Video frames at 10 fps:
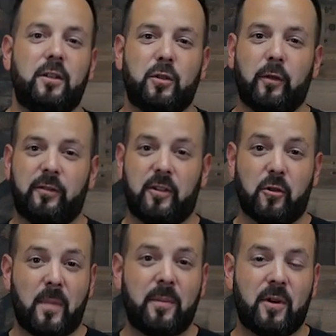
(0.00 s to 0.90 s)
So if you
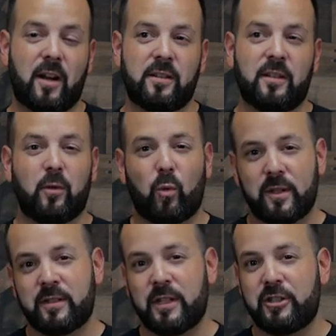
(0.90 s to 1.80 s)
remember, I said a
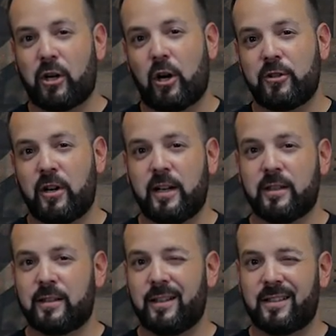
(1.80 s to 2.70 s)
1C charge
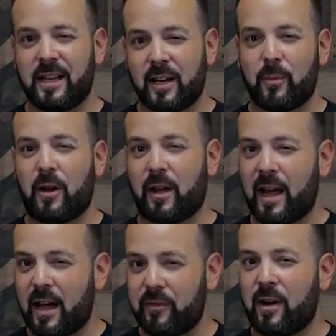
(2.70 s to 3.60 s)
rate, it's gonna take about a
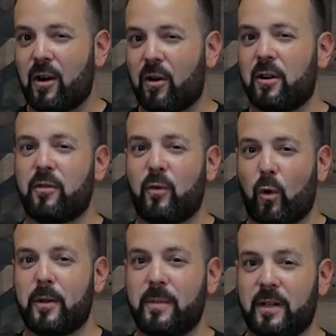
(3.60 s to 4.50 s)
half hour to
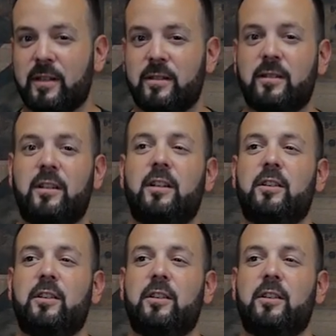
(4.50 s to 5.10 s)
40 minutes.